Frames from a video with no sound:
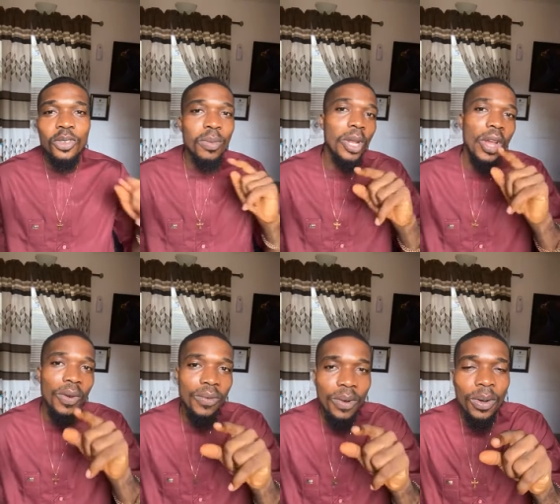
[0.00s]
2
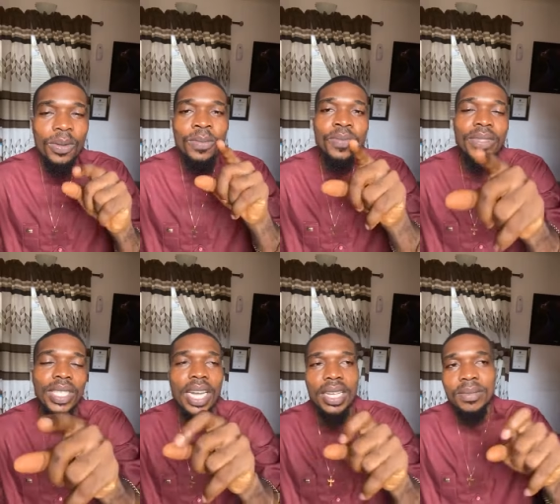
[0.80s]
million 4
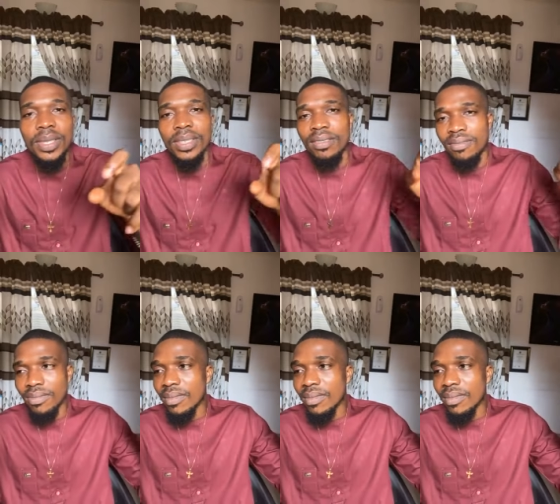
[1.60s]
times